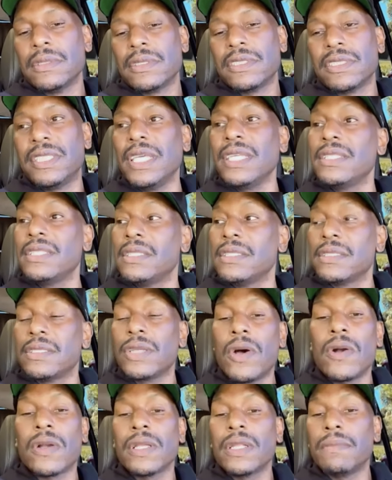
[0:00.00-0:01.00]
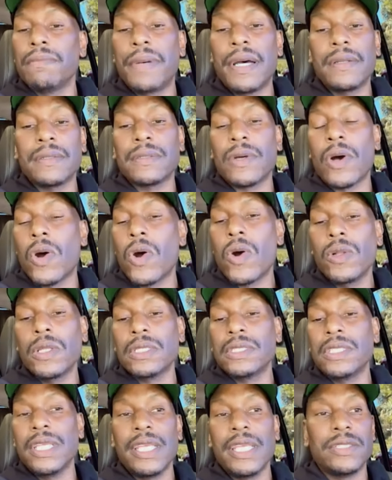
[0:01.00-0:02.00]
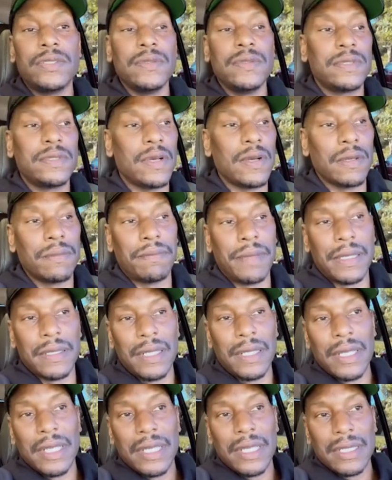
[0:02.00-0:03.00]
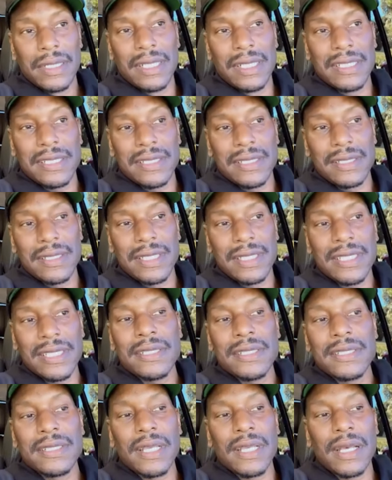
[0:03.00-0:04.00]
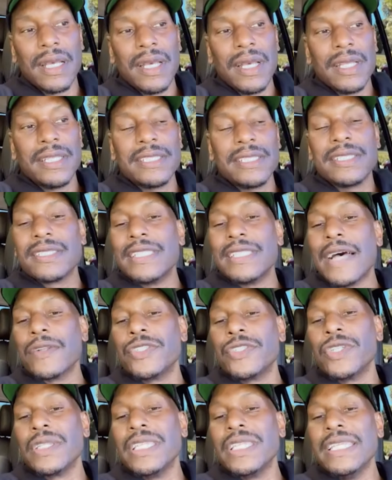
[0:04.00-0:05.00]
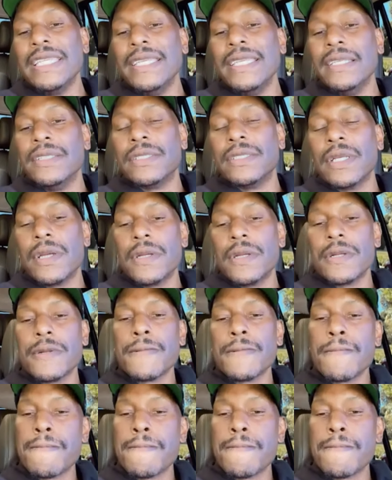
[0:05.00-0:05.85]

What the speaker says: Stick to talking about all the things you talk about. This is out your league, sir.